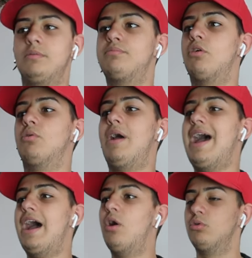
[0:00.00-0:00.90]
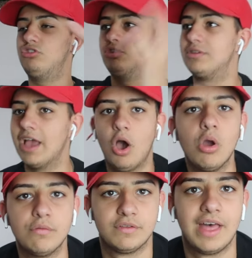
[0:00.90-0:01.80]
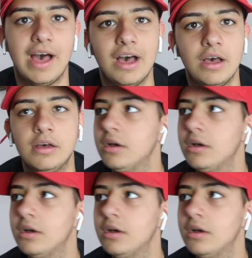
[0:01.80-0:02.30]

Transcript: bro, how do you get over that?